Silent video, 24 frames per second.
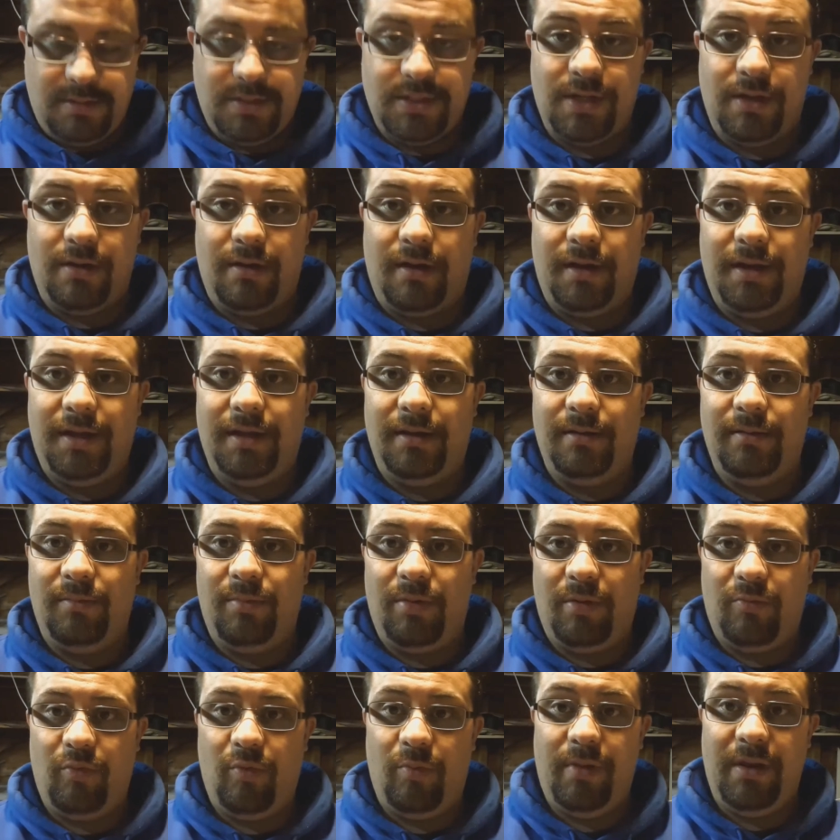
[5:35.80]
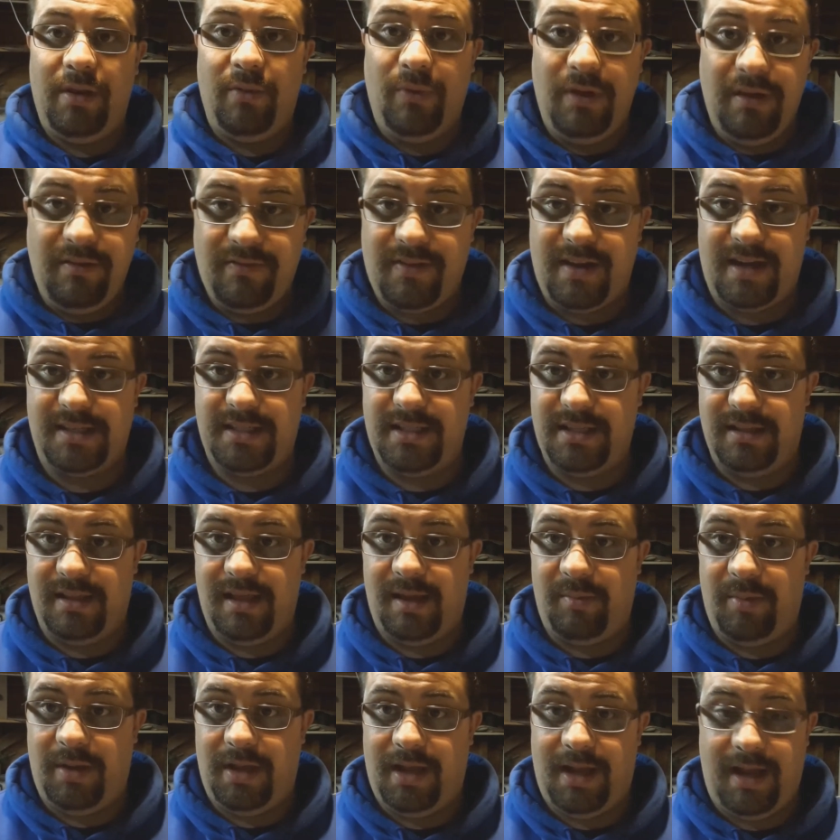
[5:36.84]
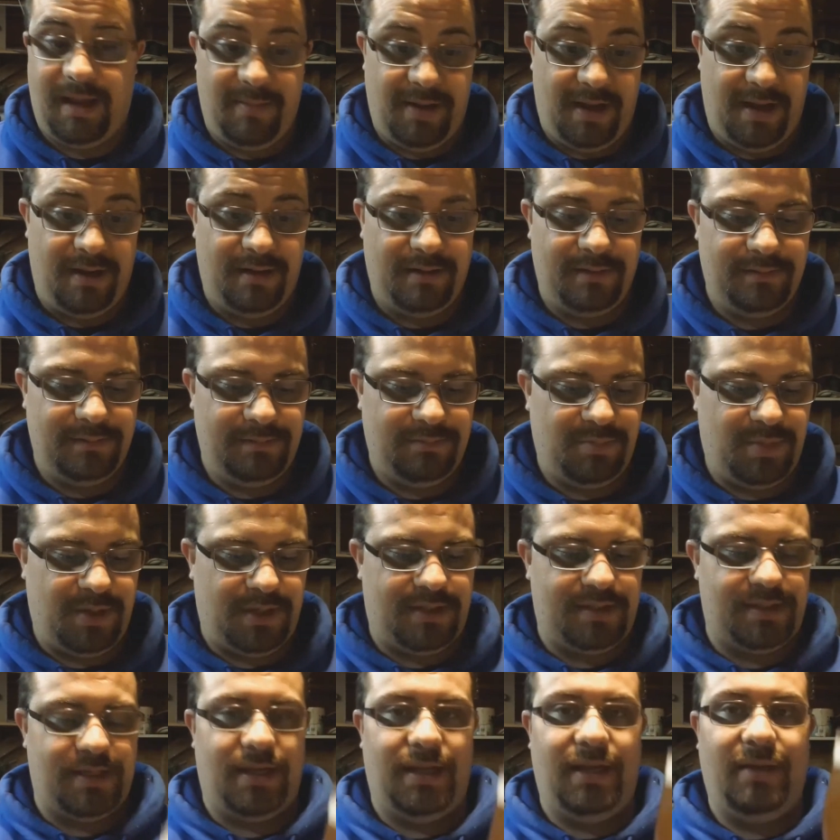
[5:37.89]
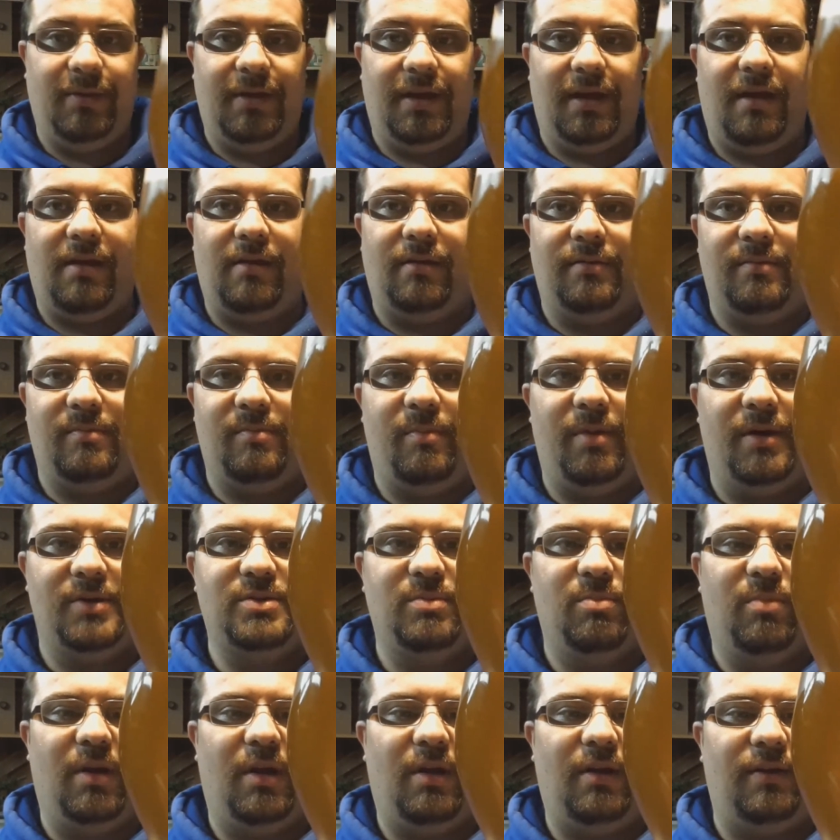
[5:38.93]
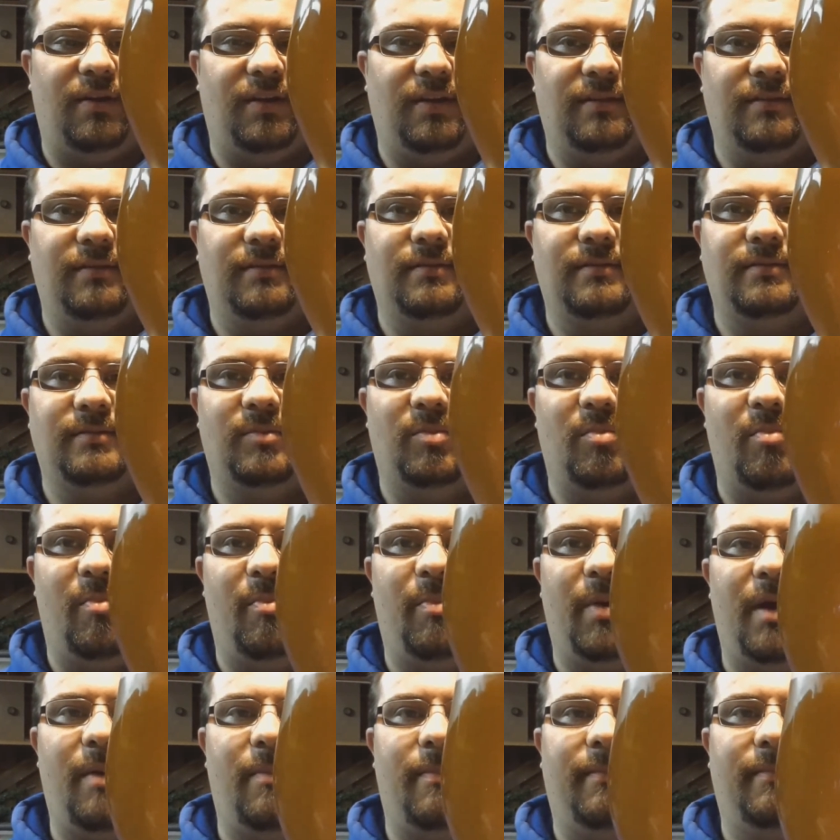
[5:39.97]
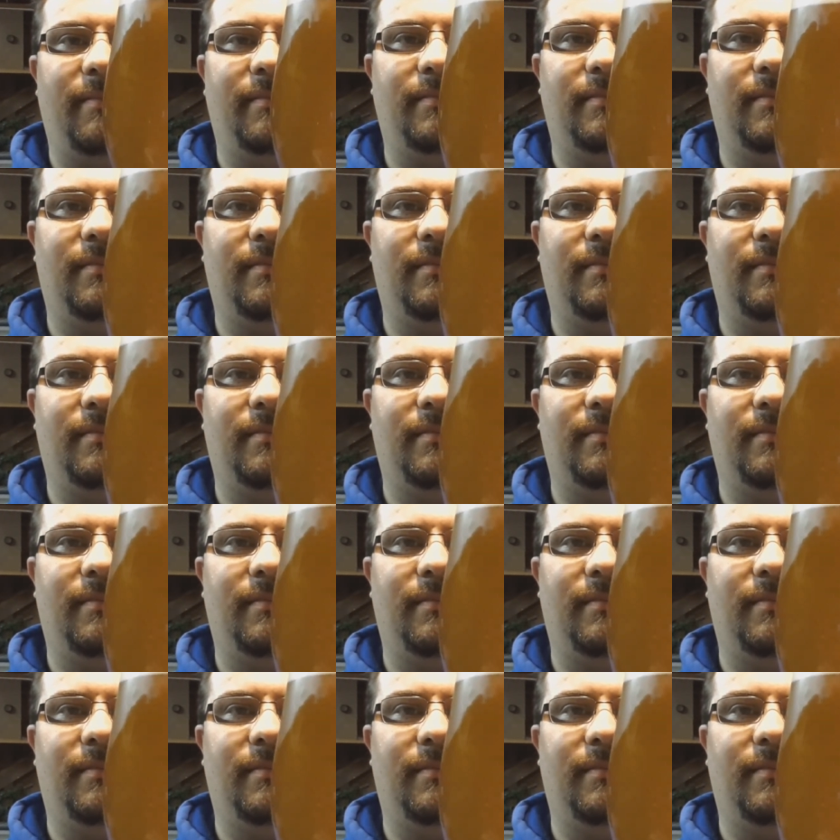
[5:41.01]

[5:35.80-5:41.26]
so I can probably wee faster than that beer came out. But here we go, Belgian Blonde. Boom.